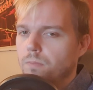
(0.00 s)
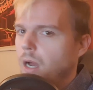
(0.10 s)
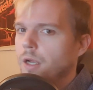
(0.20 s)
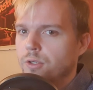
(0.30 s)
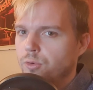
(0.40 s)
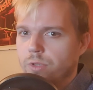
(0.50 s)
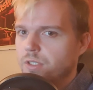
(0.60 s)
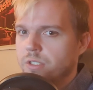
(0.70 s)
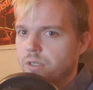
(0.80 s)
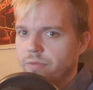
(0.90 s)

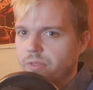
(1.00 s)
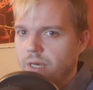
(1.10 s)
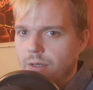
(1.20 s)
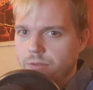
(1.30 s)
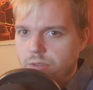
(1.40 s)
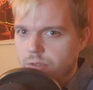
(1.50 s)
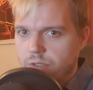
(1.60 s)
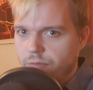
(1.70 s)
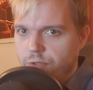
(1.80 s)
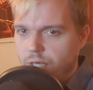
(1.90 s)
hundreds of
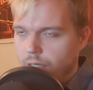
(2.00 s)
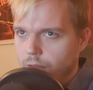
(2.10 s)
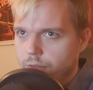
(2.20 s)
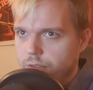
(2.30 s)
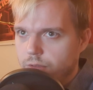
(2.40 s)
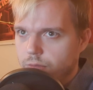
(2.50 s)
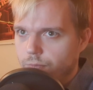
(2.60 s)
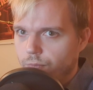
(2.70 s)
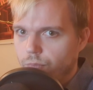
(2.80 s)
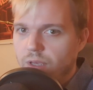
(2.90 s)
thousands of channels
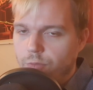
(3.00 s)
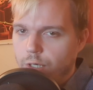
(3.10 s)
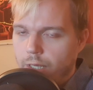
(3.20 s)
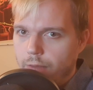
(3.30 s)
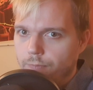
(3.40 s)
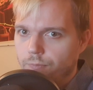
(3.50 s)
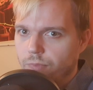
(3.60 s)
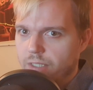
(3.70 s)
every day.